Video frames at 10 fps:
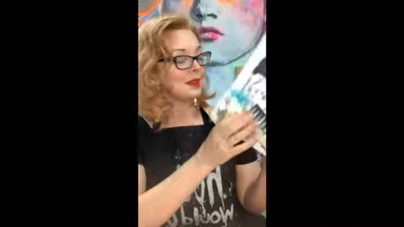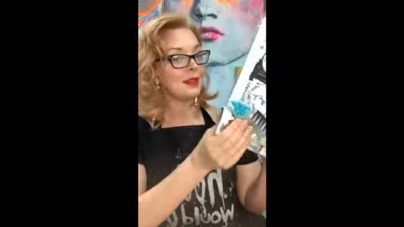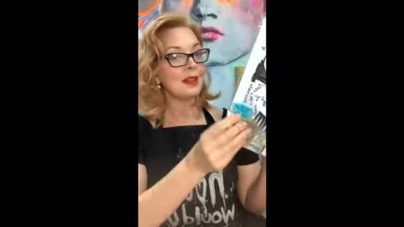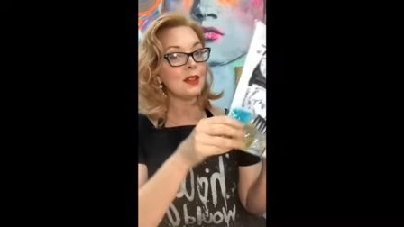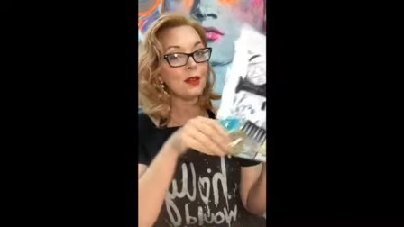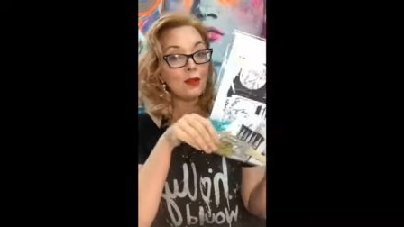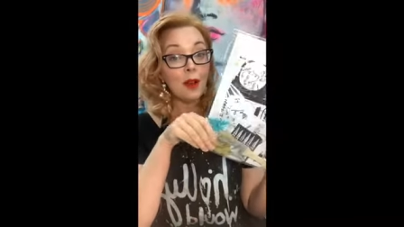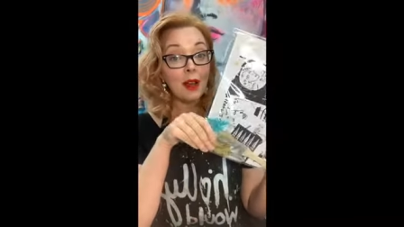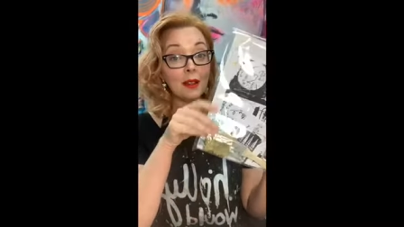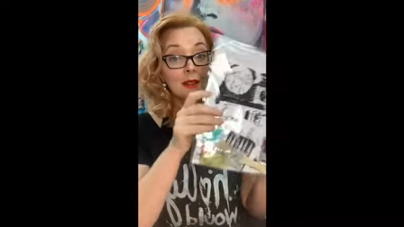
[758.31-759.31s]
these are
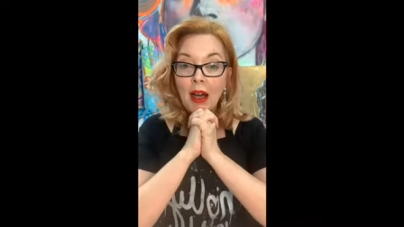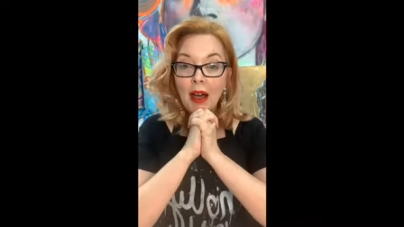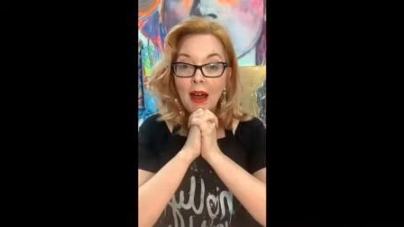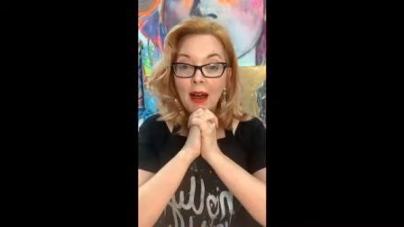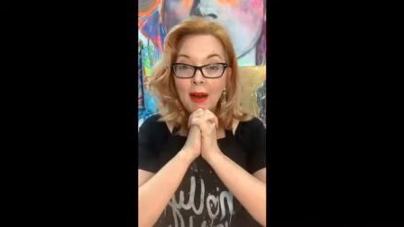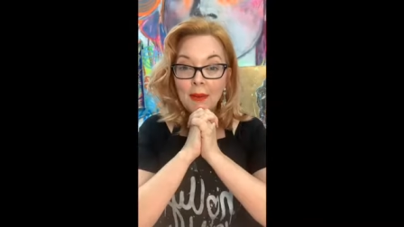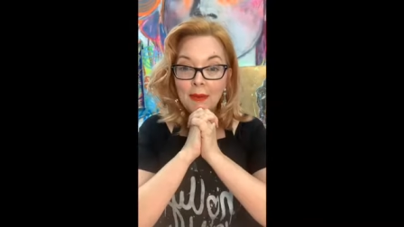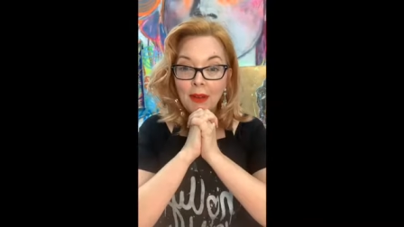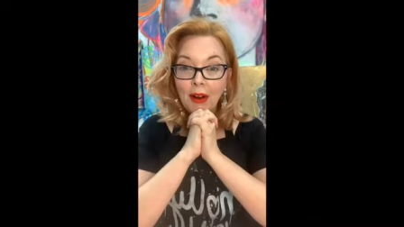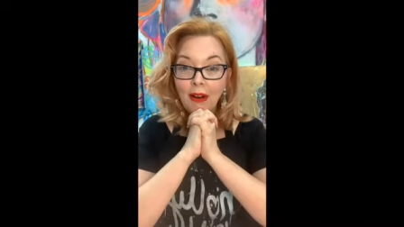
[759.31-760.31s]
fun.
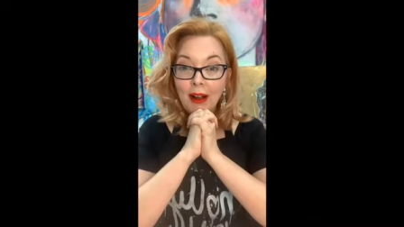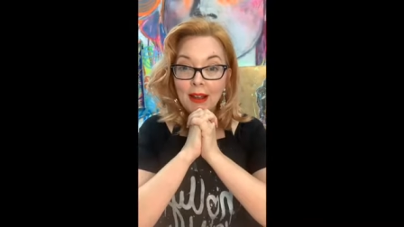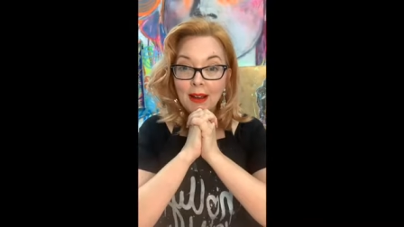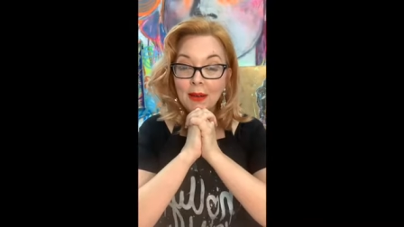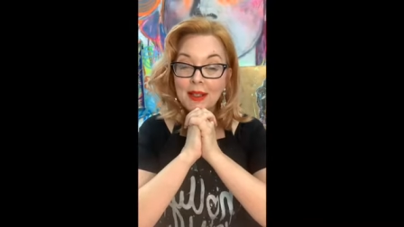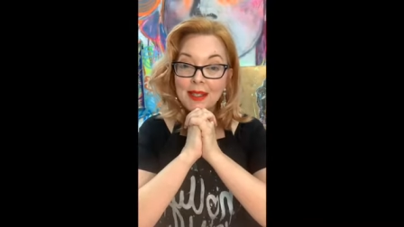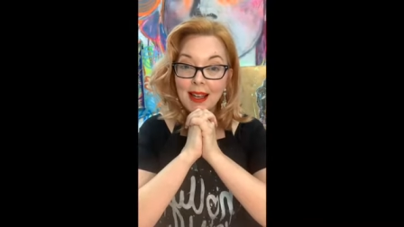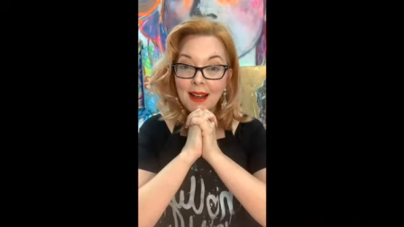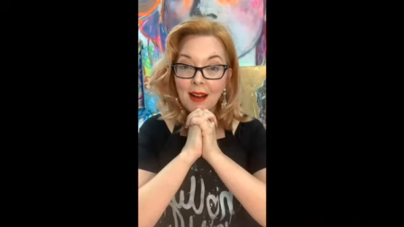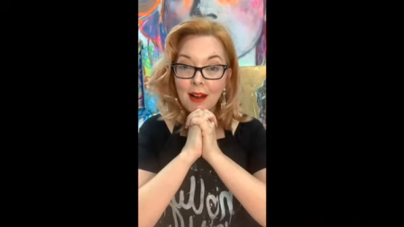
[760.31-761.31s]
All right, I'm going to
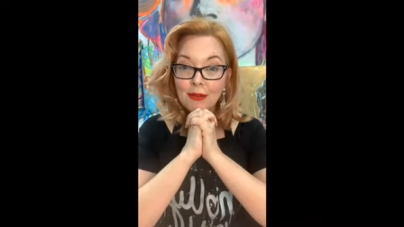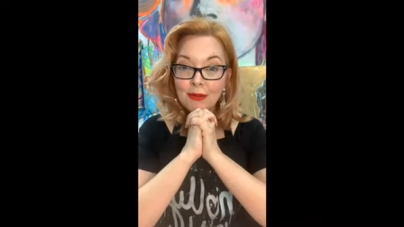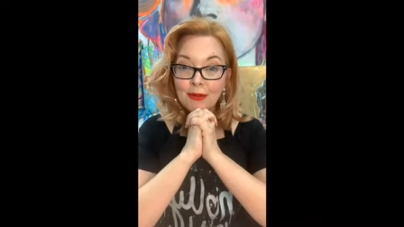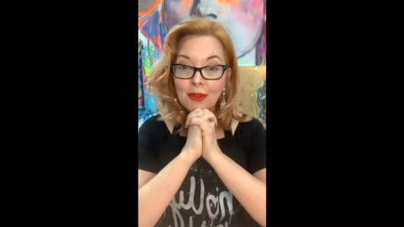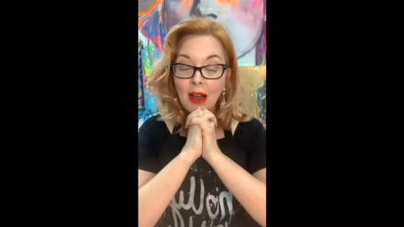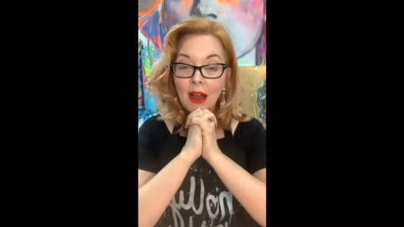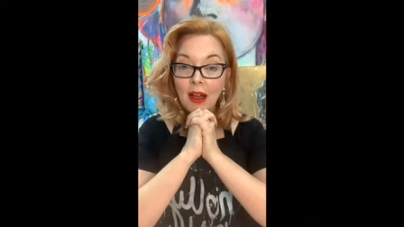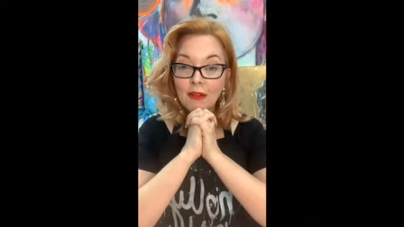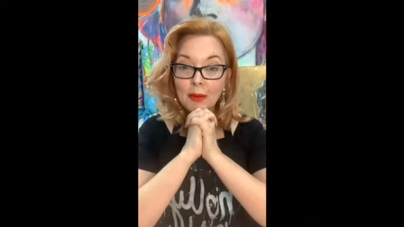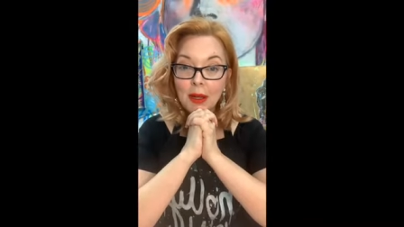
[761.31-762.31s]
sign off.
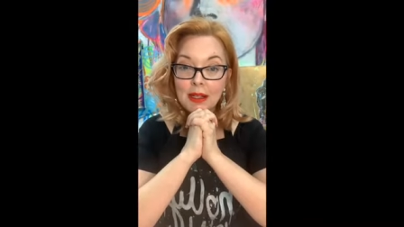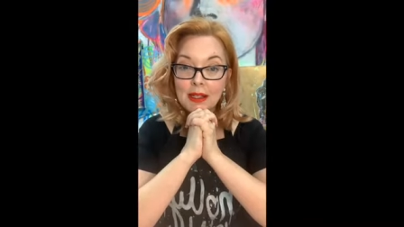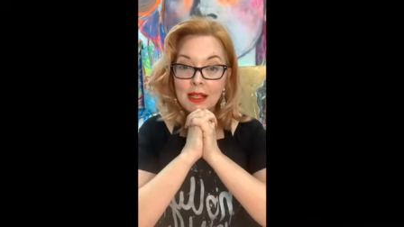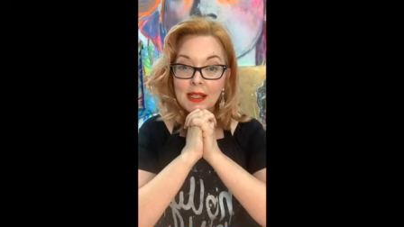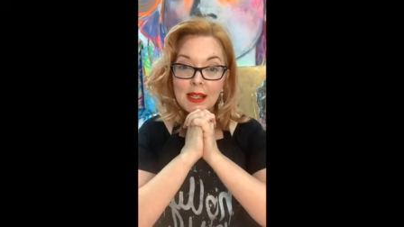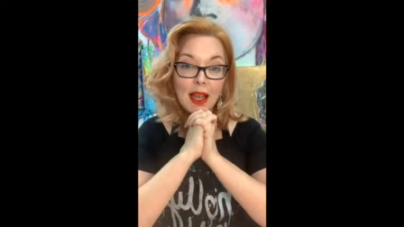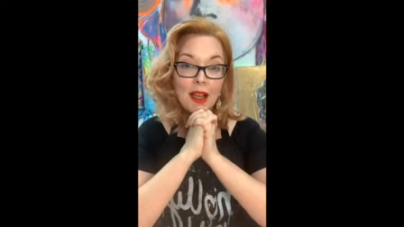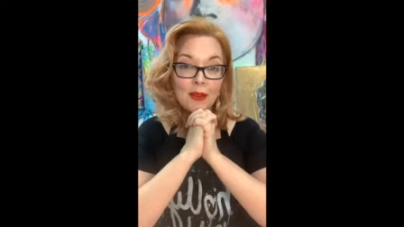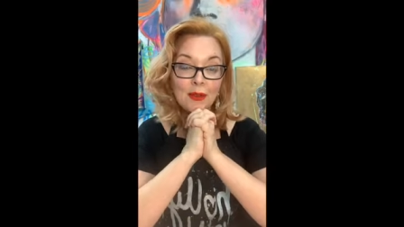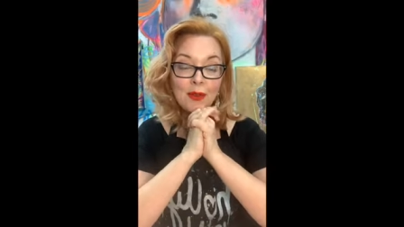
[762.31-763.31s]
Everybody stay
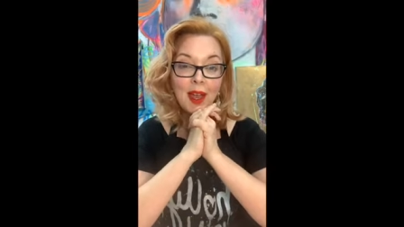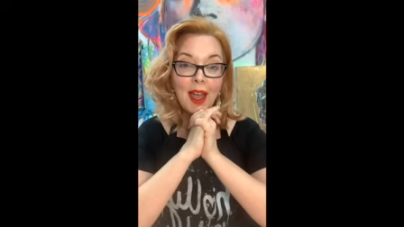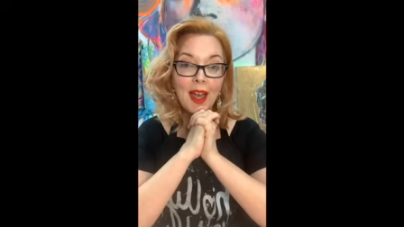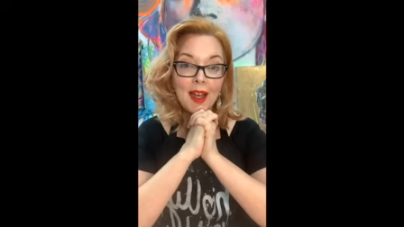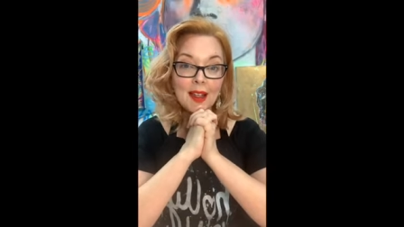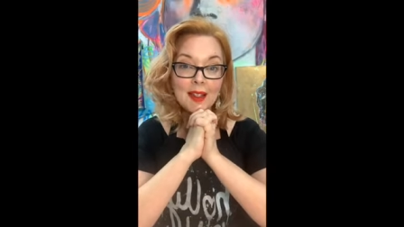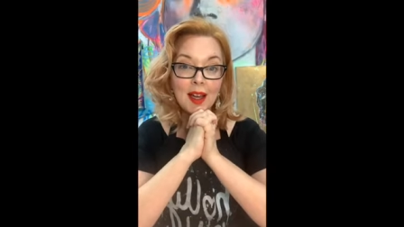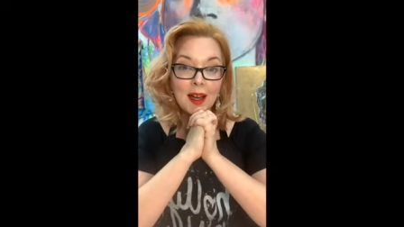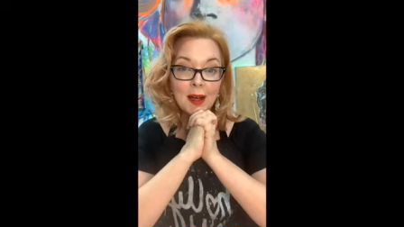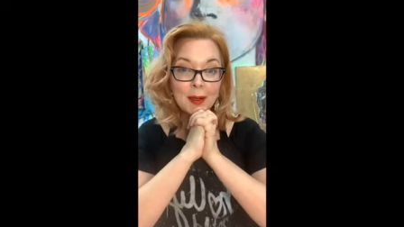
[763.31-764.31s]
safe
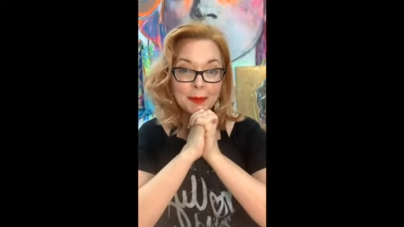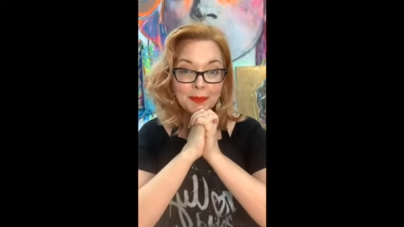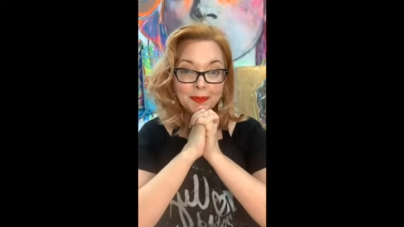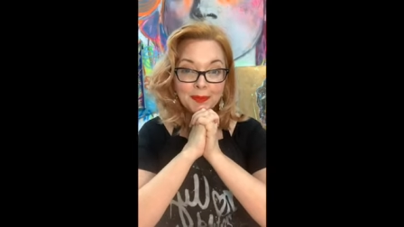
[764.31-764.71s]
and